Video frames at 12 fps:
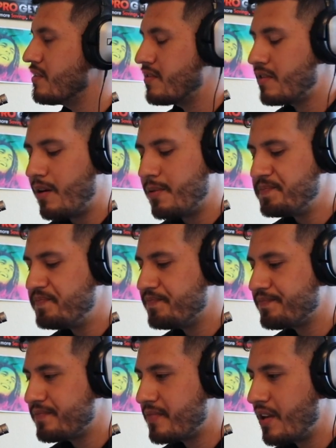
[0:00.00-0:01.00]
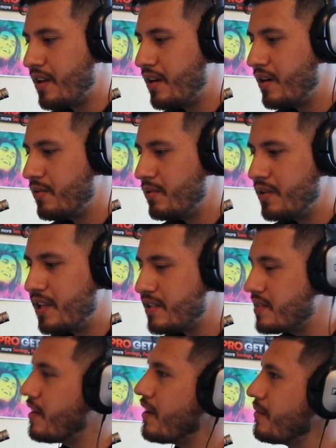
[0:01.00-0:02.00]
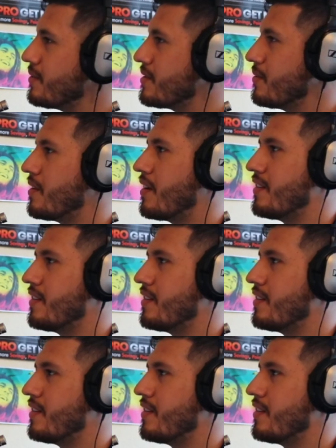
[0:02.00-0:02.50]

So we'll get started. What's going on,